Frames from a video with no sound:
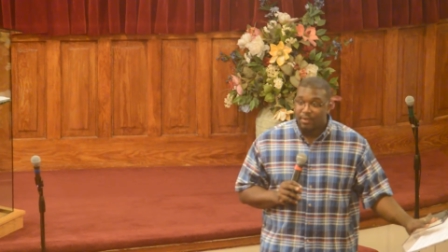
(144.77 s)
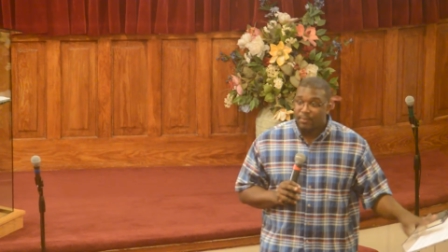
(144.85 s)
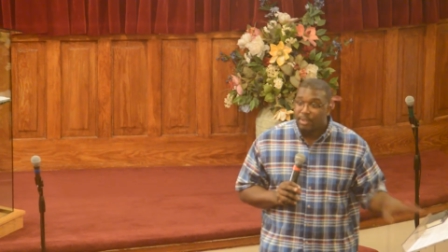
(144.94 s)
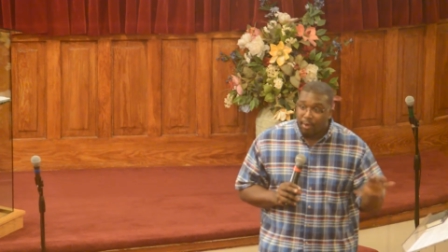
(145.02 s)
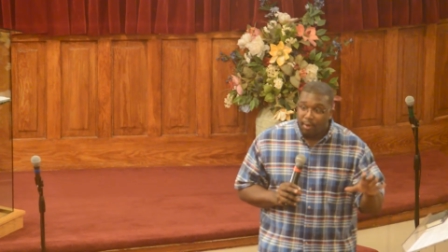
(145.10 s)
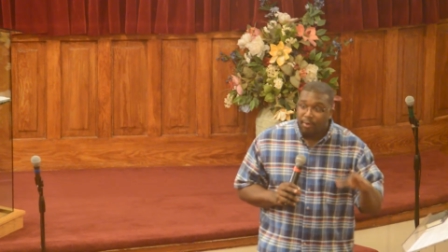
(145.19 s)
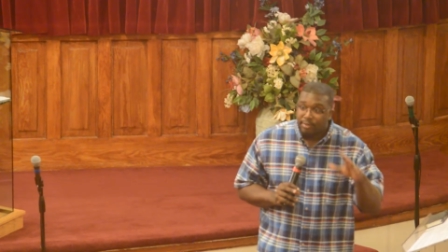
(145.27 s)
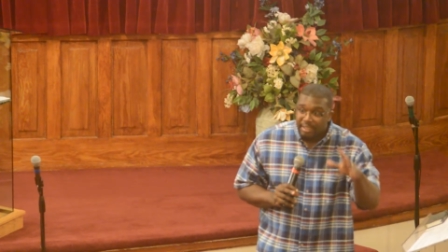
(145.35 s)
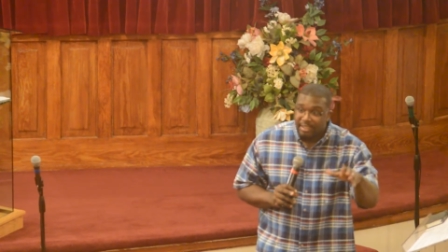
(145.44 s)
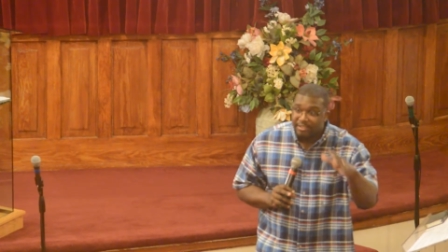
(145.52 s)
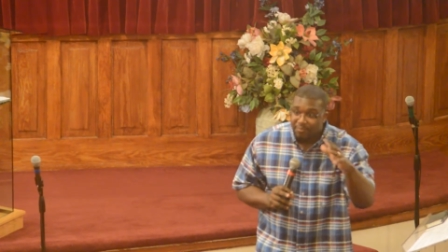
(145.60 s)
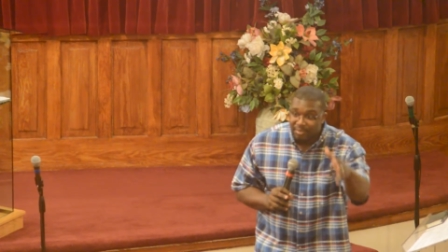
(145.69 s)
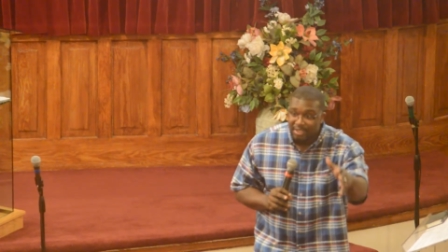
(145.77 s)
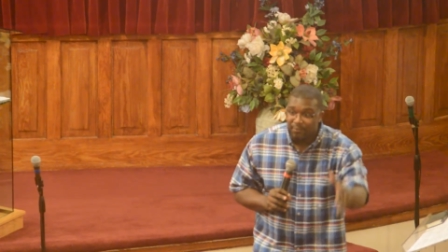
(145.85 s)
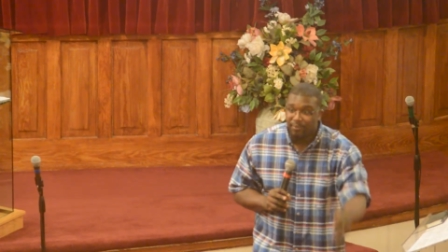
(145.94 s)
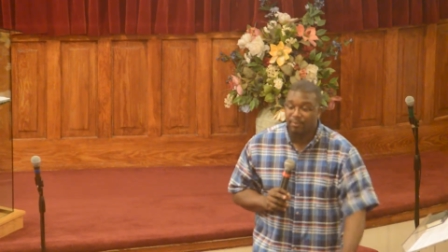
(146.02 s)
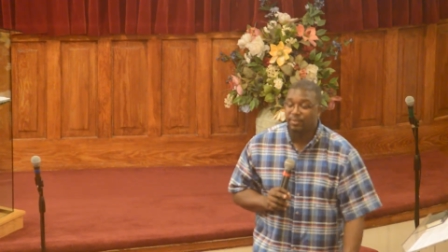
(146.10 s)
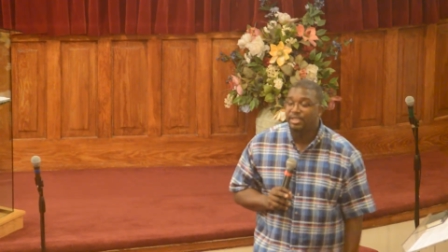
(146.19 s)
We all need to be
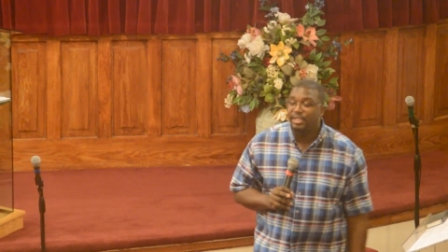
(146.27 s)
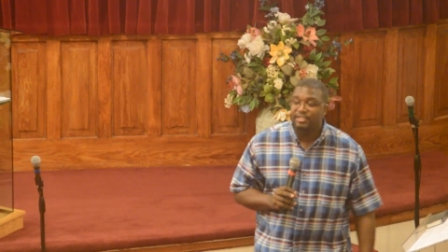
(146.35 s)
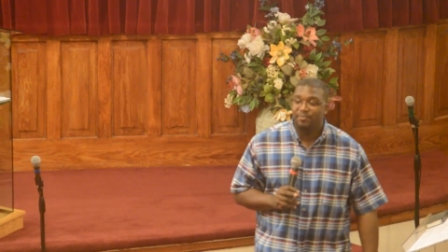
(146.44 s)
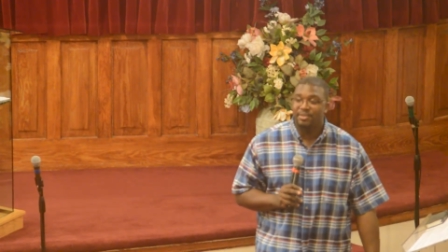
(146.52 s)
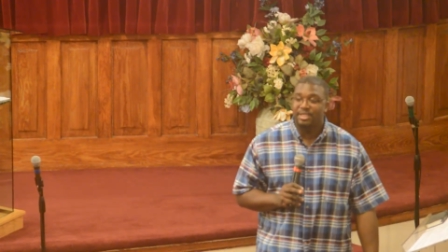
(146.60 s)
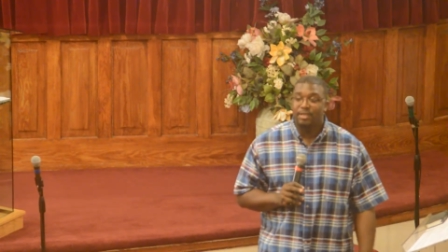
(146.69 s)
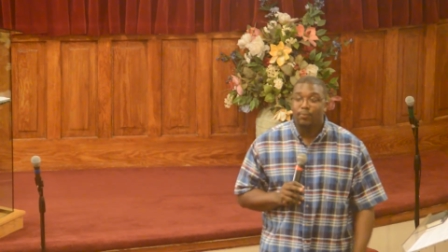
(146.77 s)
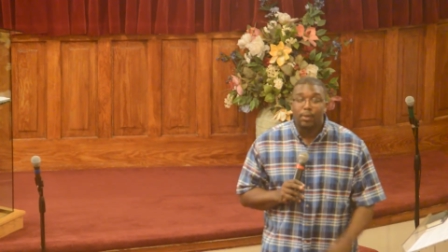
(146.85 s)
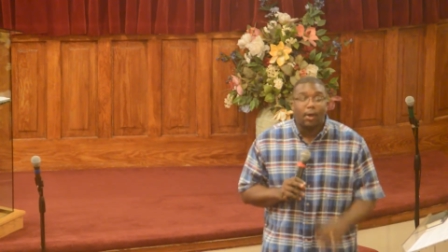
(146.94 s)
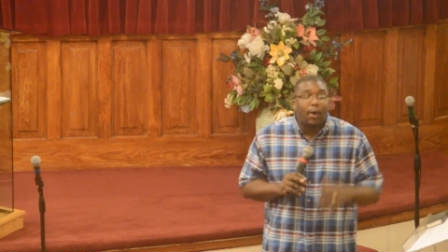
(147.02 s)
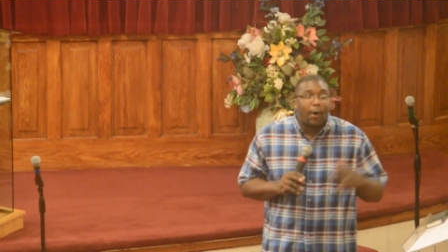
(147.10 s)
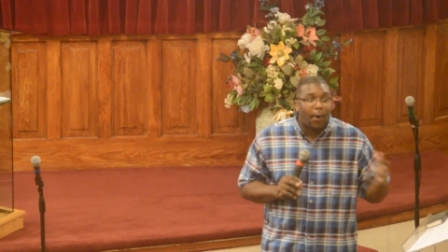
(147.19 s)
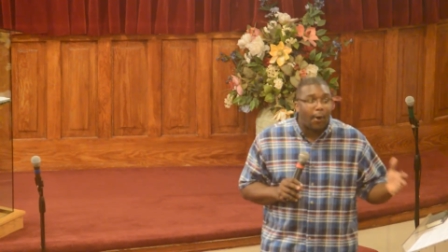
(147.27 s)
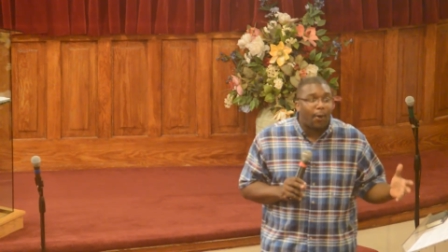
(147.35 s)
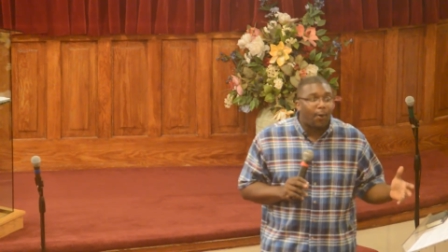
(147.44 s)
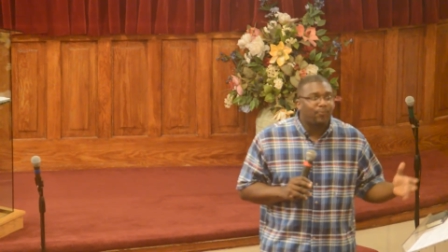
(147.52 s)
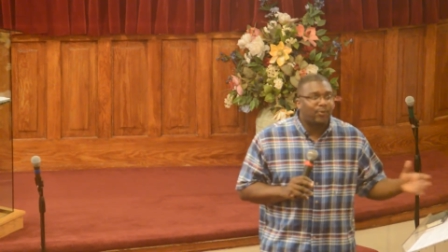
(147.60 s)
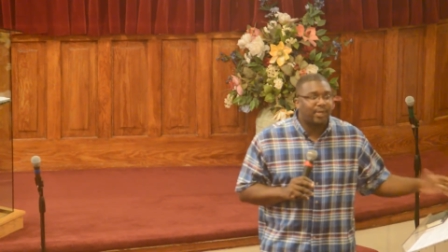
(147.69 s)
where we need to be, and we're
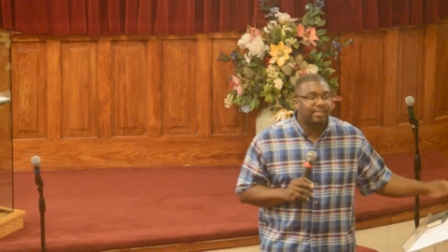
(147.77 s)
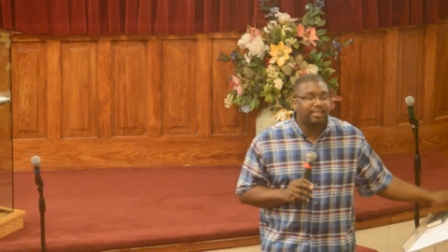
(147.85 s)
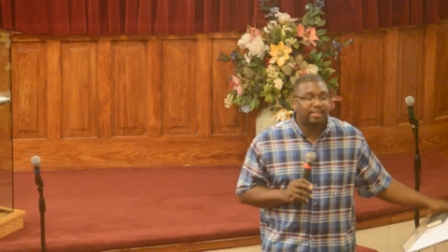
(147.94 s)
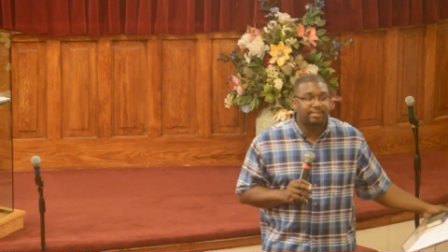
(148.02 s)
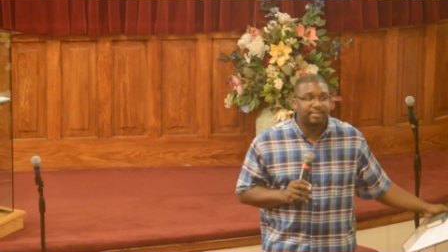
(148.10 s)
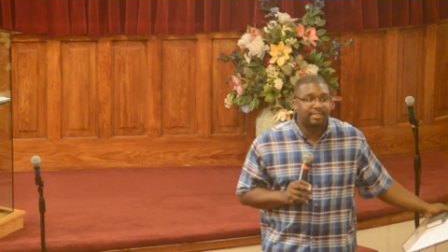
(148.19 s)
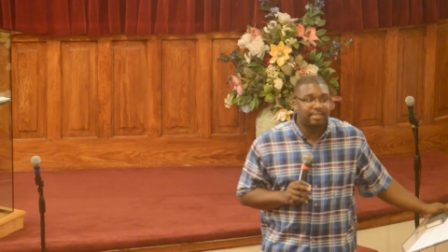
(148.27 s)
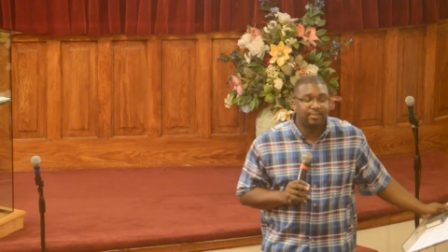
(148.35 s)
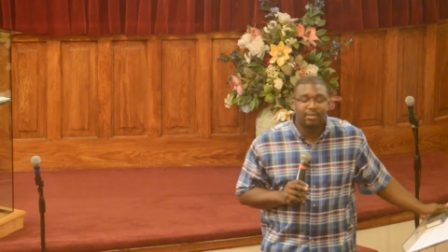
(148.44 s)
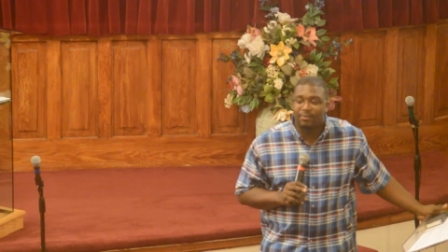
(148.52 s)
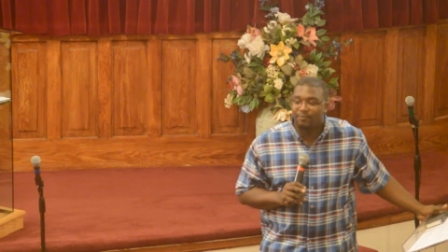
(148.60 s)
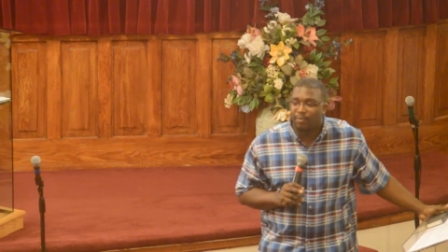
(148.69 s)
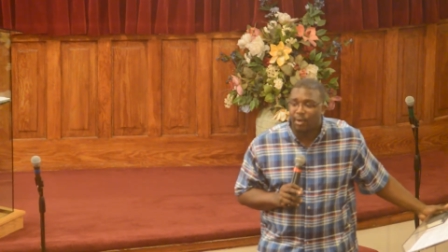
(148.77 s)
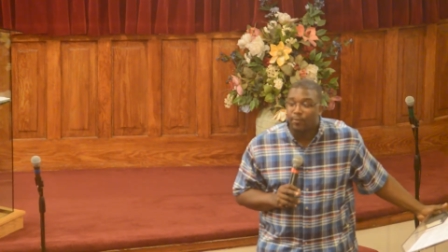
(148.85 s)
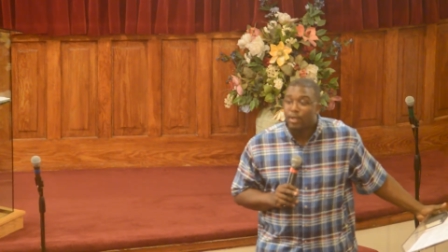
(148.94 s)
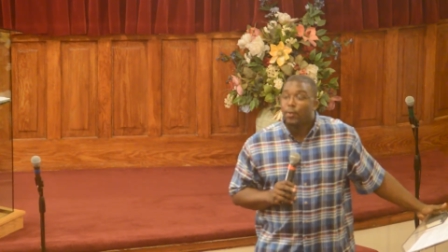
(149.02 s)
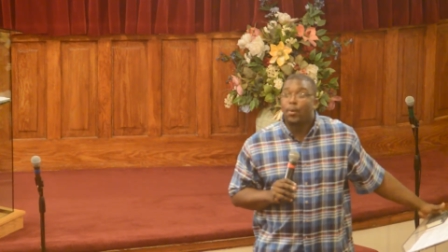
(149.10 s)
all, great, good to see you, Reverend Paul.